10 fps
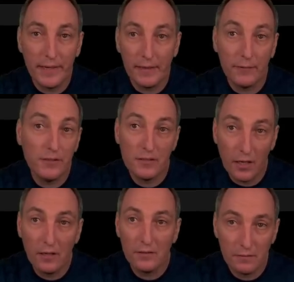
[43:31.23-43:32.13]
And if it's
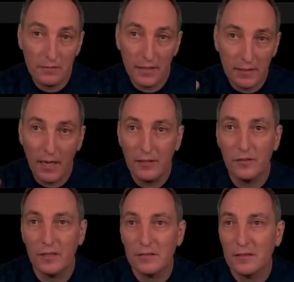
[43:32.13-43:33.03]
not, then it
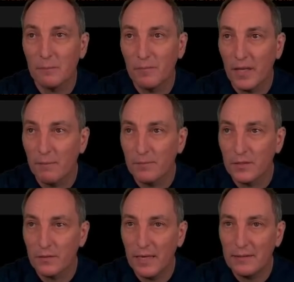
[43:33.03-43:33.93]
handle it.
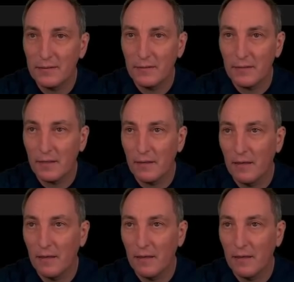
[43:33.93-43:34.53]
So that is the thing.